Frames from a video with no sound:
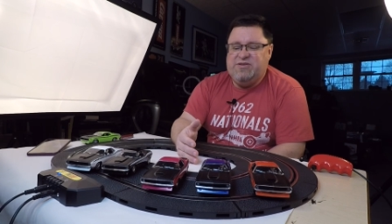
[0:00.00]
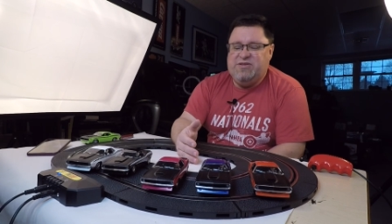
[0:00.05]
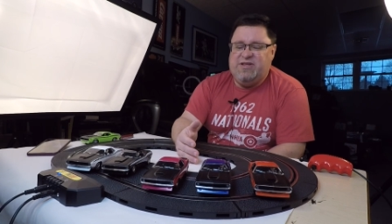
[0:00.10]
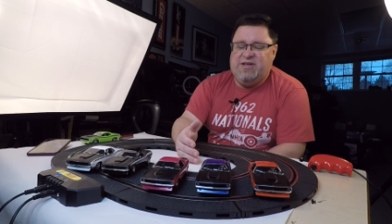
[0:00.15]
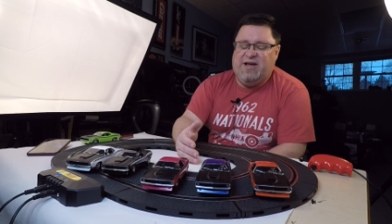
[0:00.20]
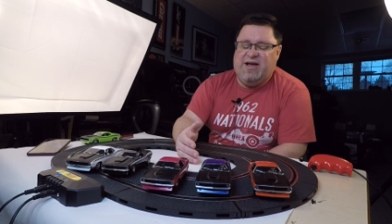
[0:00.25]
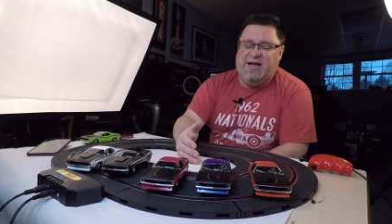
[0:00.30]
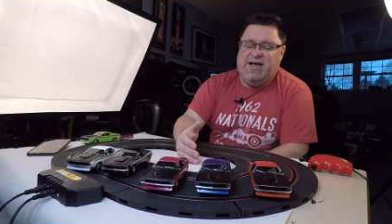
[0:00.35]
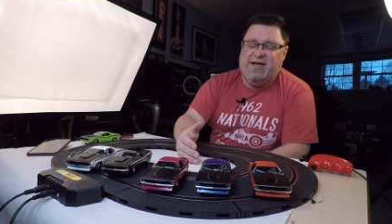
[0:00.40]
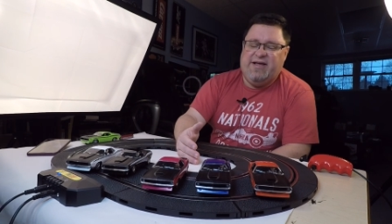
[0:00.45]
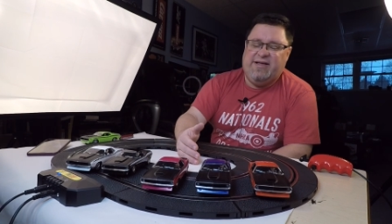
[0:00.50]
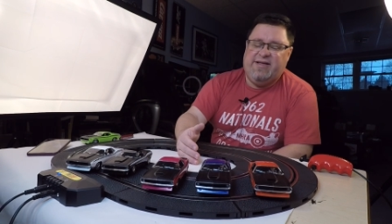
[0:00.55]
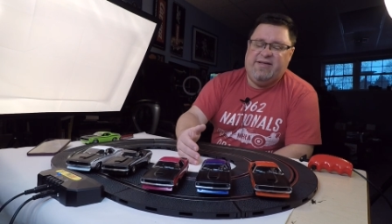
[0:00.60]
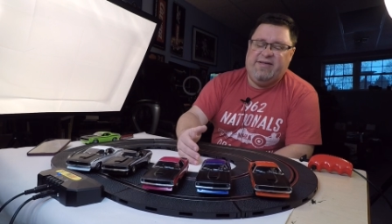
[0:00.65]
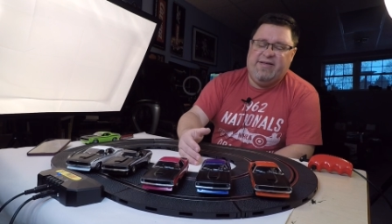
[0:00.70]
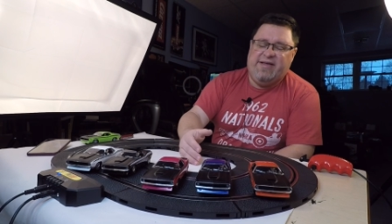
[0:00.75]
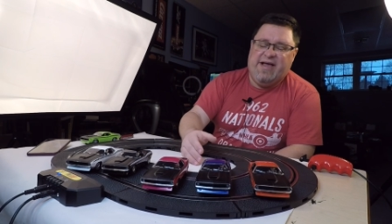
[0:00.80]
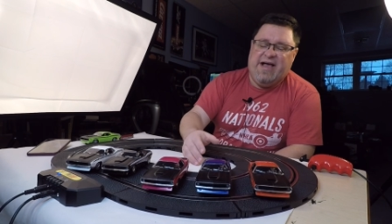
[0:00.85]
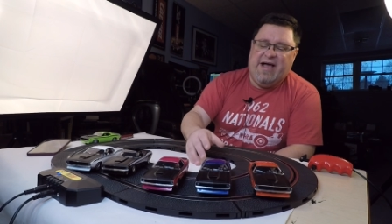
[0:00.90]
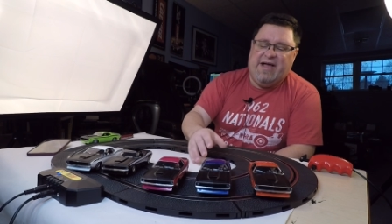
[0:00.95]

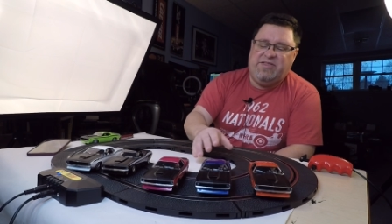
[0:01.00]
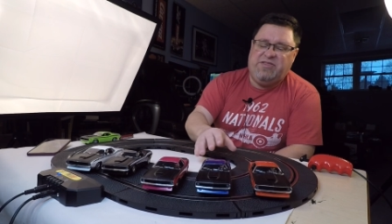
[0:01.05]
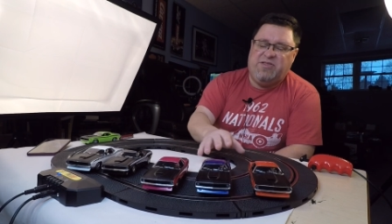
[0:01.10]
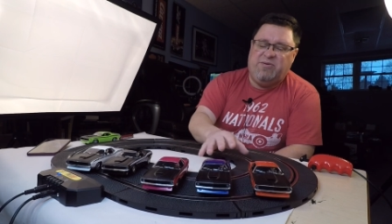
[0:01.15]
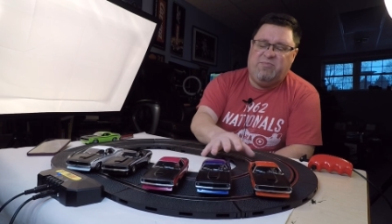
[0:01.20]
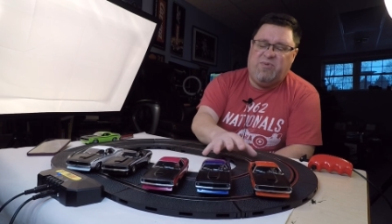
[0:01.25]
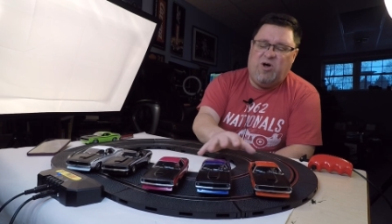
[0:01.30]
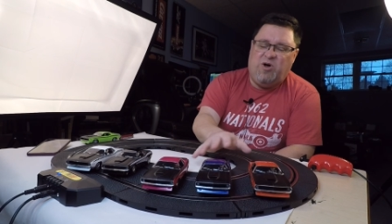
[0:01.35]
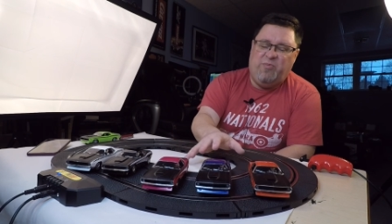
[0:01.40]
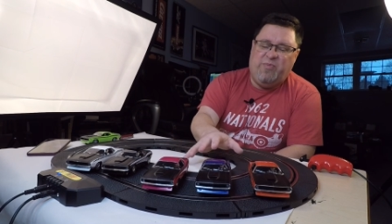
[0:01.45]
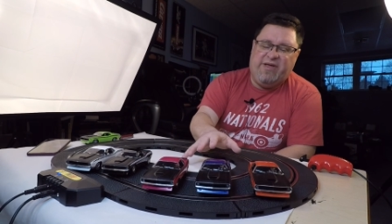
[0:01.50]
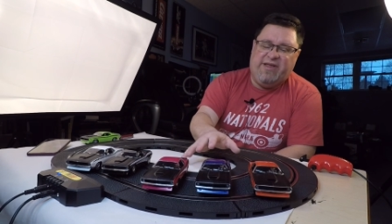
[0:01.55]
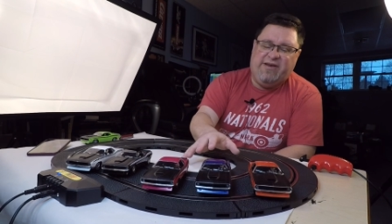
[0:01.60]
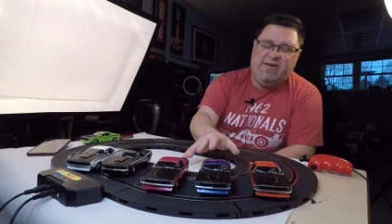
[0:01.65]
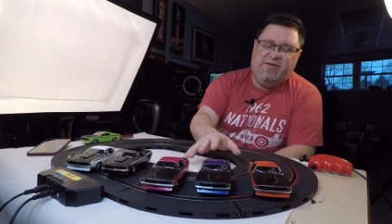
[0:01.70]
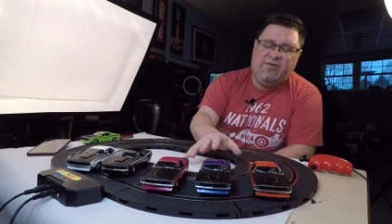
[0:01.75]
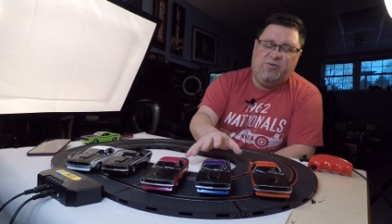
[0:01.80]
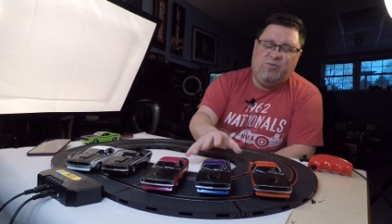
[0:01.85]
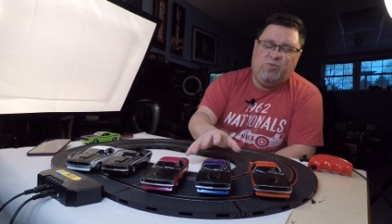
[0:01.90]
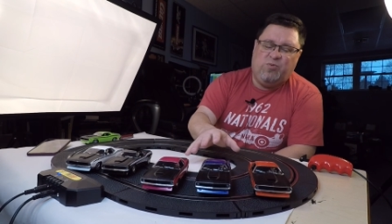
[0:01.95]
At the moment,
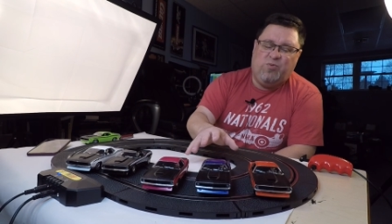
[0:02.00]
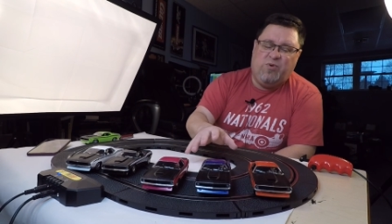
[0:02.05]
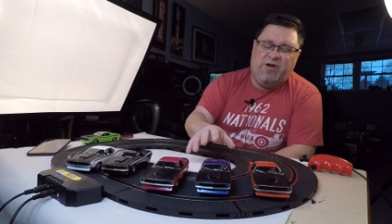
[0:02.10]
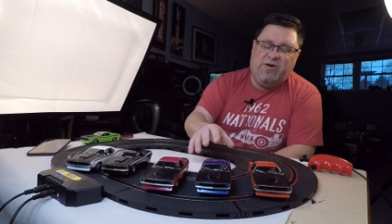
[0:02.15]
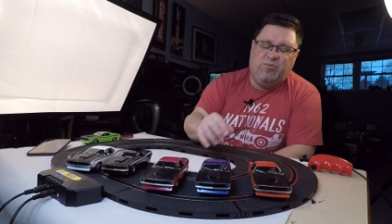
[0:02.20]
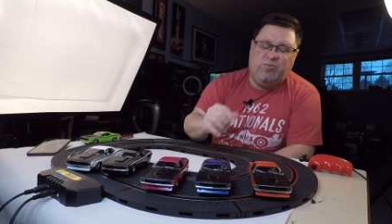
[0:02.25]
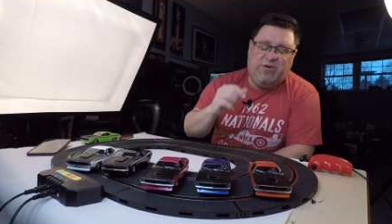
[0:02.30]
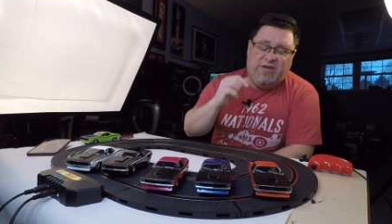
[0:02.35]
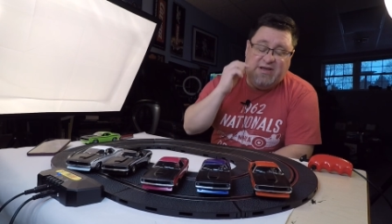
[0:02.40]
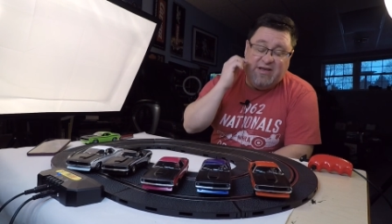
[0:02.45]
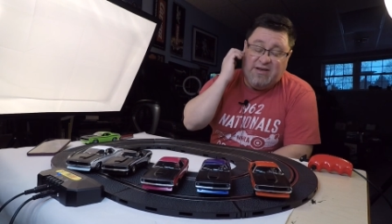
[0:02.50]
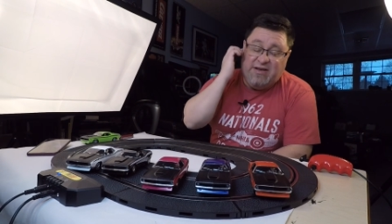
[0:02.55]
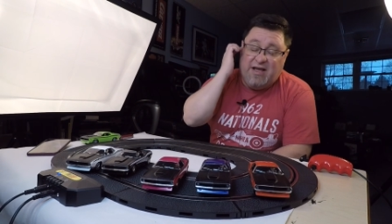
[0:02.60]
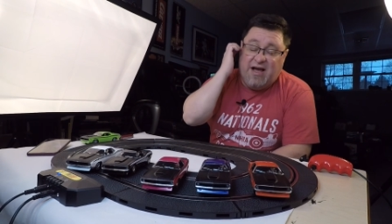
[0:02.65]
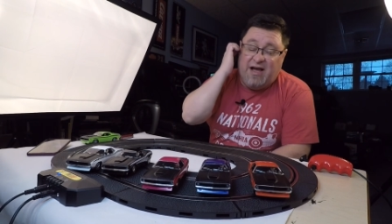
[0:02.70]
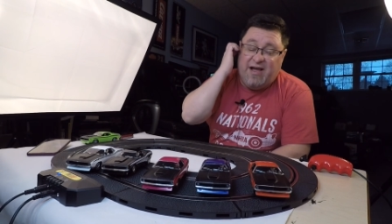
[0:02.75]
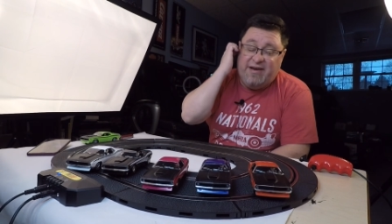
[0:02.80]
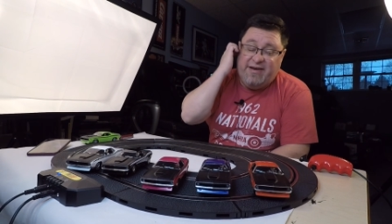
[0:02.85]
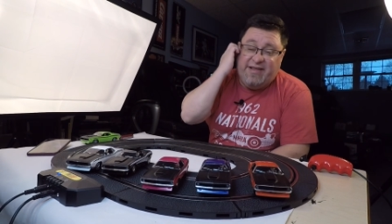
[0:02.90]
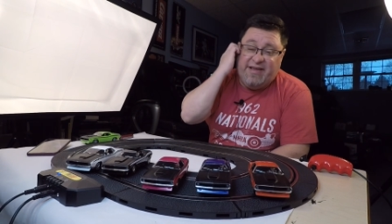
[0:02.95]
what we had
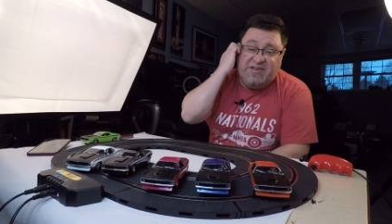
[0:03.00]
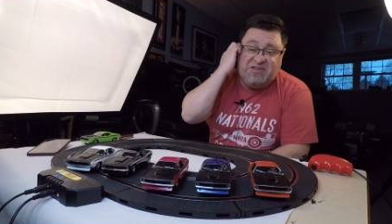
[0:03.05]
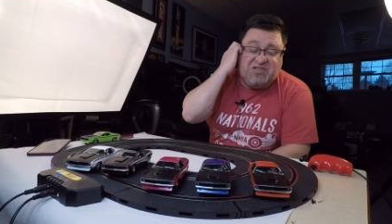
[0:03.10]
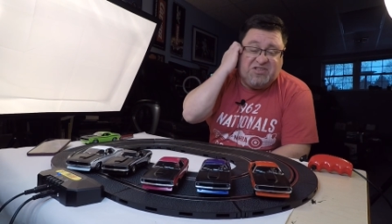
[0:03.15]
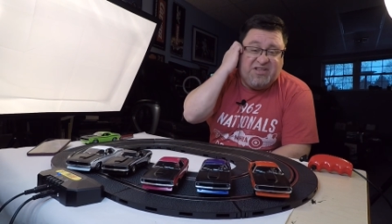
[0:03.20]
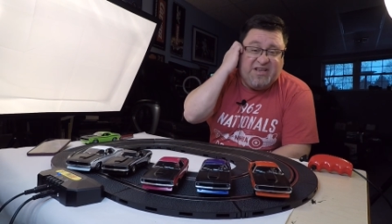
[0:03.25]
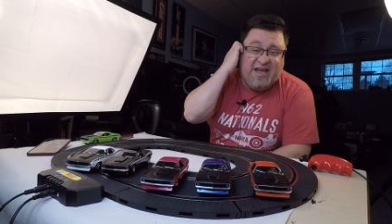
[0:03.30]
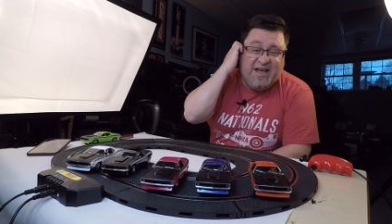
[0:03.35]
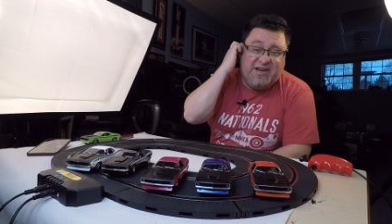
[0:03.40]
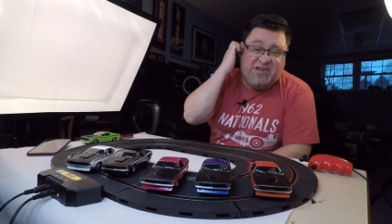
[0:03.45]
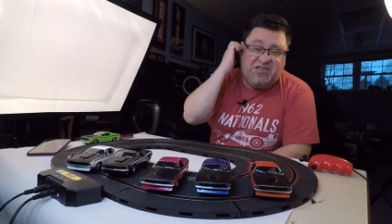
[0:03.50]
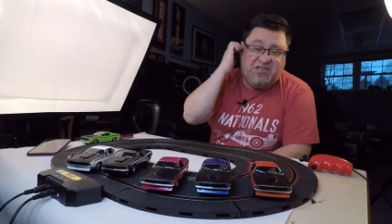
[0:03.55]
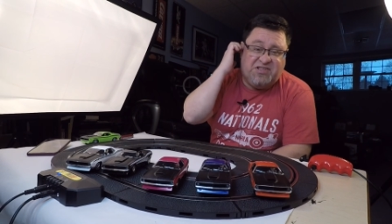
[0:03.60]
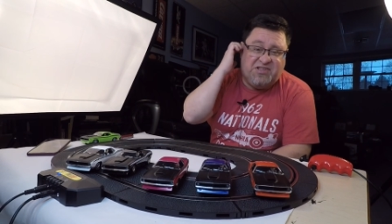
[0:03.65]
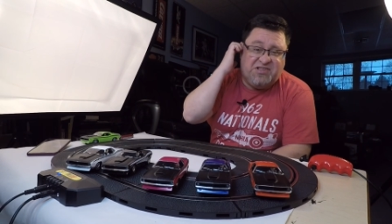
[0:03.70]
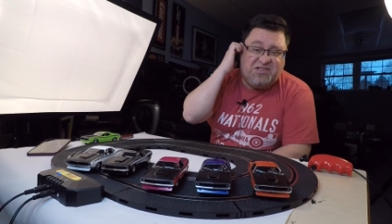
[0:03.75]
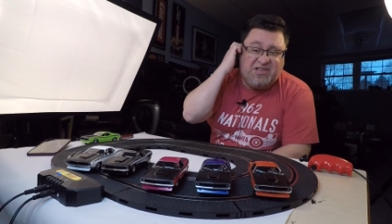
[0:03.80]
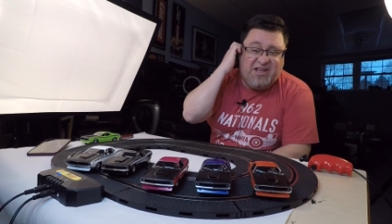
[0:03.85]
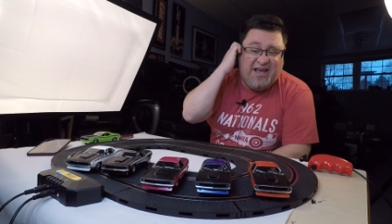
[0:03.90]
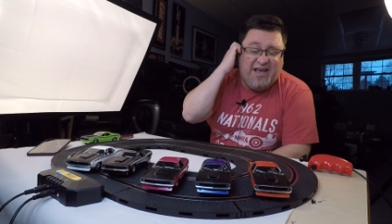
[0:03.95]
gotten SCX to
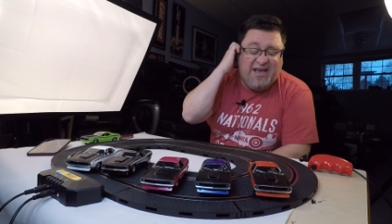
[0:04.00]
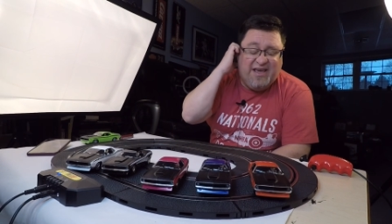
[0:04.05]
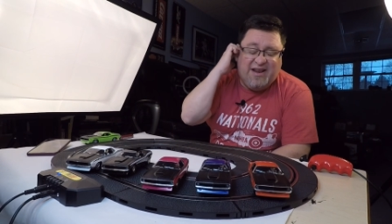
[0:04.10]
say,